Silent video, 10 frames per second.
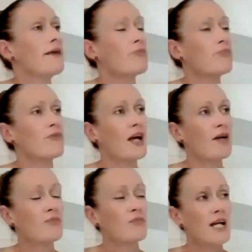that, that
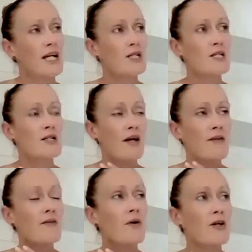that's I
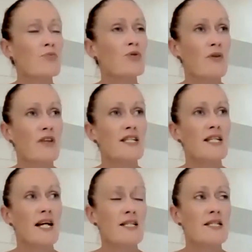think the most important thing is to
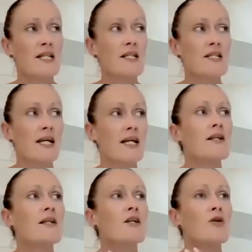understand is that
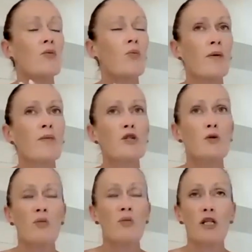when we're
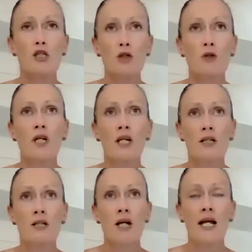talking about tuning
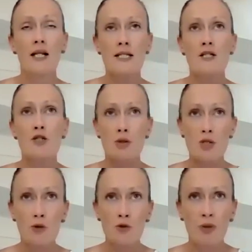in and listening to your
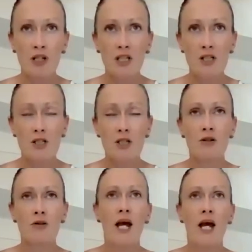soul speaking to
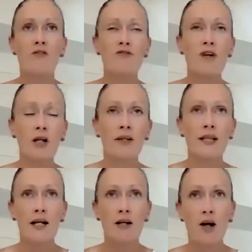you and following
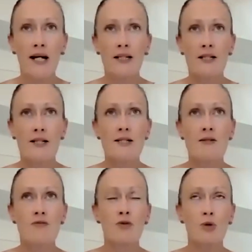that guidance
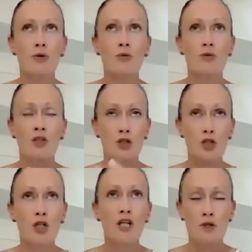for the
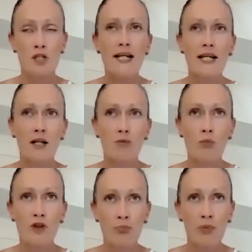journey you're taking and
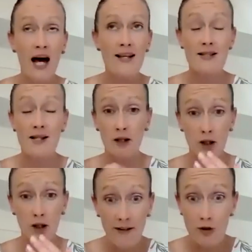the paths and the
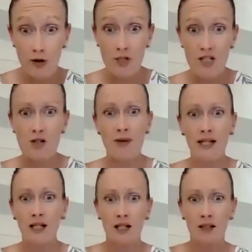life choices you're
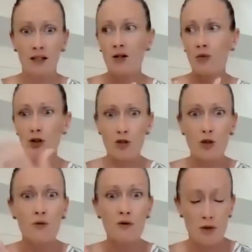making and what you're
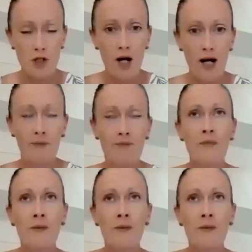doing with your time